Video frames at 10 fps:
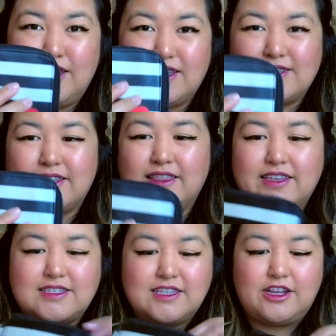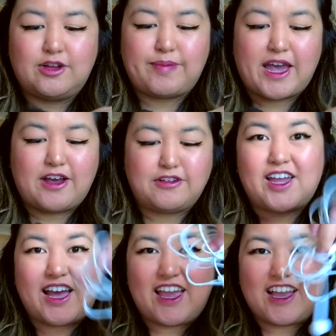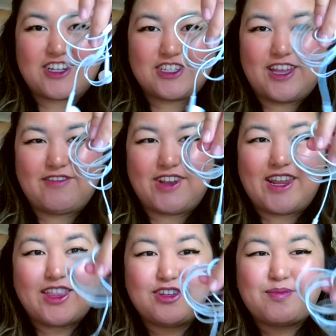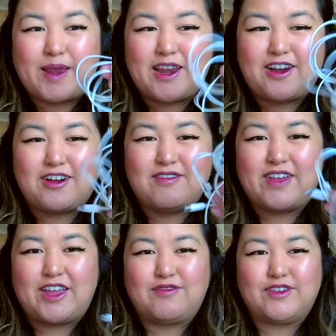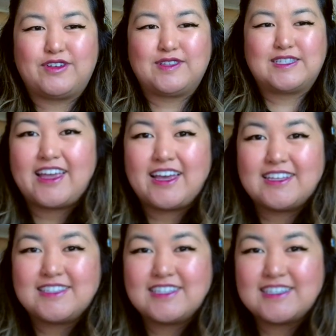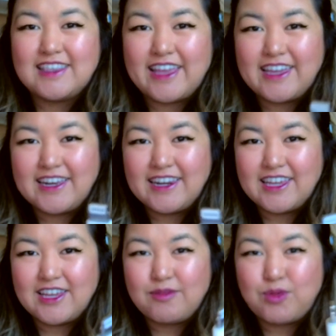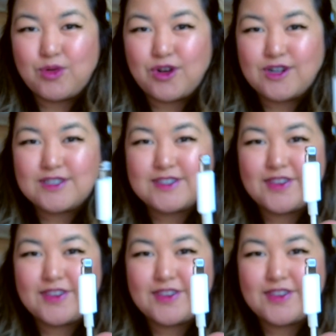is in this little pouch. I actually have another pair of headphones that has this lightning port so